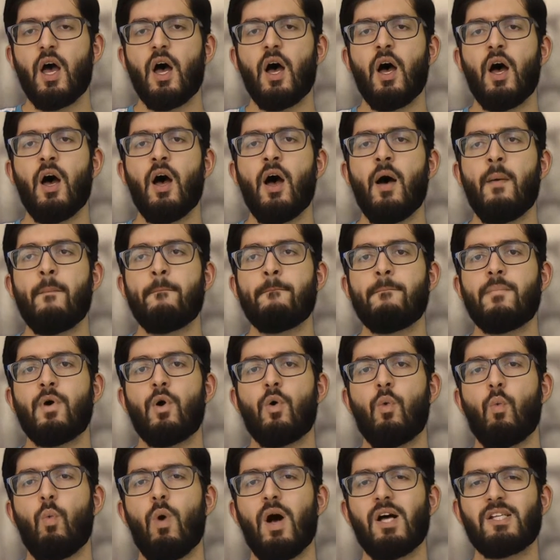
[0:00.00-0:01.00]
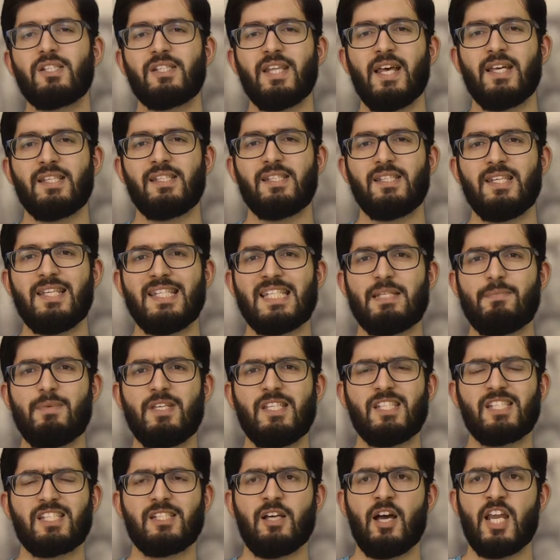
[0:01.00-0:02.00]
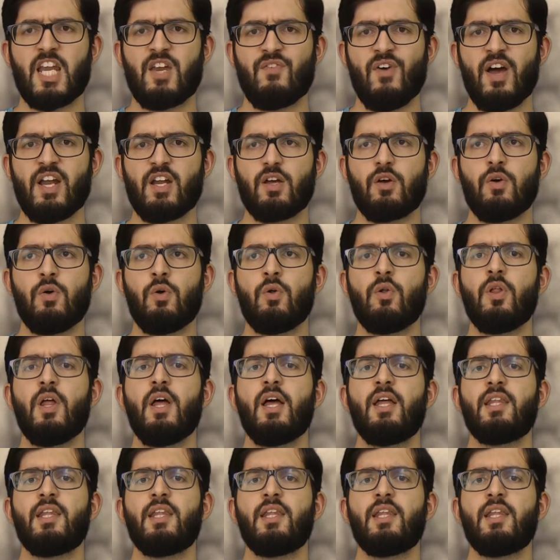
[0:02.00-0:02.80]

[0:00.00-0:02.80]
whilst they're seen to be slightly radical,